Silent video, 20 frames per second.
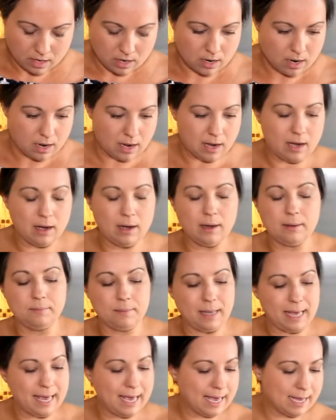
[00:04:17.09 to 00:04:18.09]

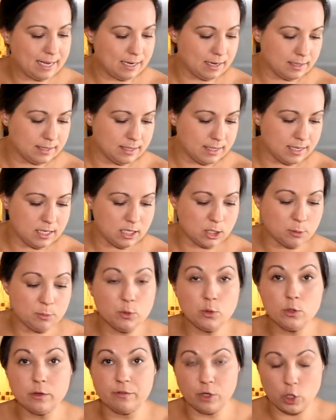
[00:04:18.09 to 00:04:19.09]
and a
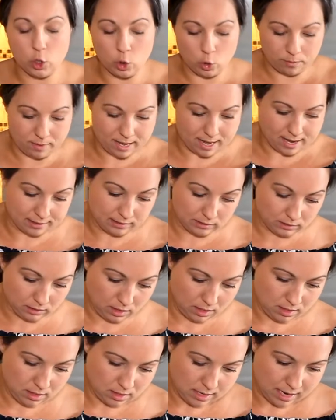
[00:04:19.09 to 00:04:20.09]
teaspoon of cumin
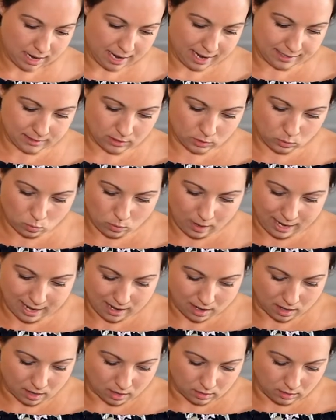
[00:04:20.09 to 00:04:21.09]
as
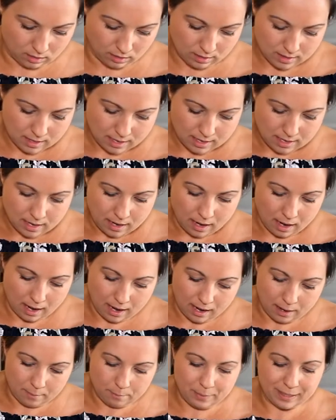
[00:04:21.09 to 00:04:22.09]
well.
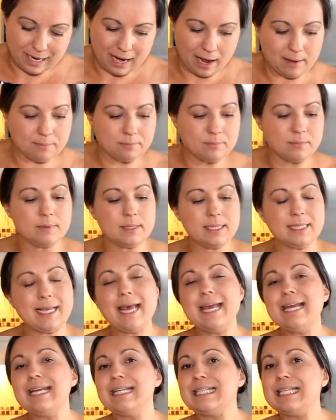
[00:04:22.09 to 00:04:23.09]
But I'm
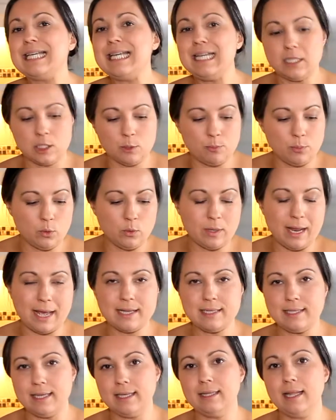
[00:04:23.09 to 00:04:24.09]
saying teaspoon
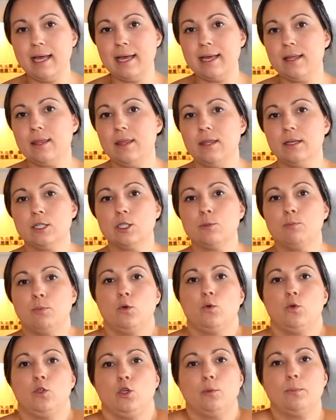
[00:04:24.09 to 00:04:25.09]
as in like the
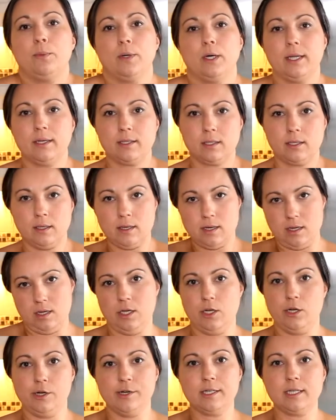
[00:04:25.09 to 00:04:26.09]
spoon you put
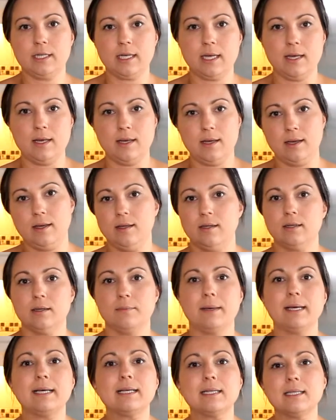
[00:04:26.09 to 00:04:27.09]
in your tea to
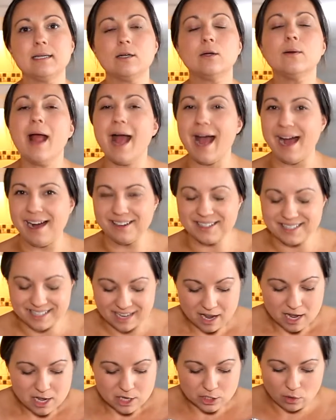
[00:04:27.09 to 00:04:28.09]
mix it around.
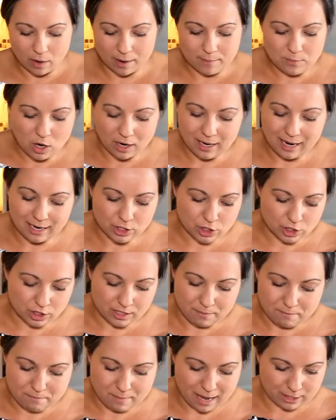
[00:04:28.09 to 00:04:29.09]
So I'm not
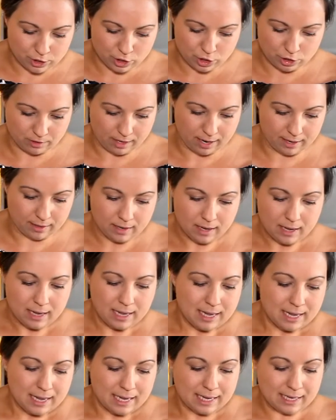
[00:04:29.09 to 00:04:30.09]
actually measuring.
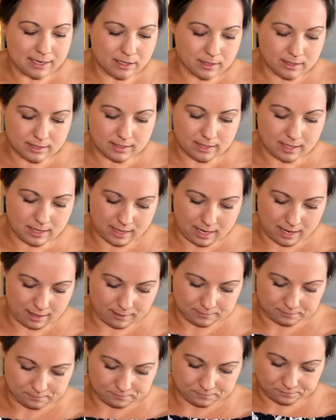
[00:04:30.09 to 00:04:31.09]
Here's the
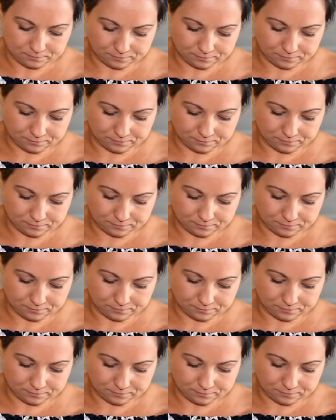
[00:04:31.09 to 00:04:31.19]
thing.